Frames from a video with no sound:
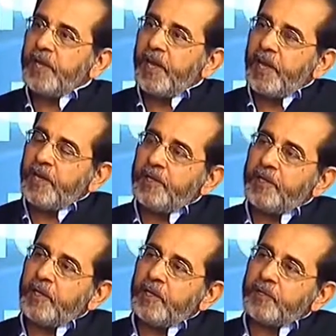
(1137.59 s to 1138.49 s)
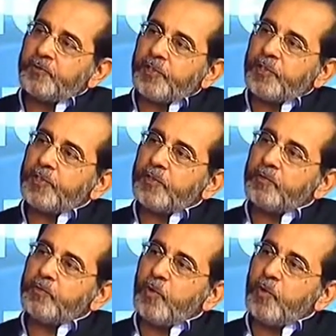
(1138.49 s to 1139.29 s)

and a tradition of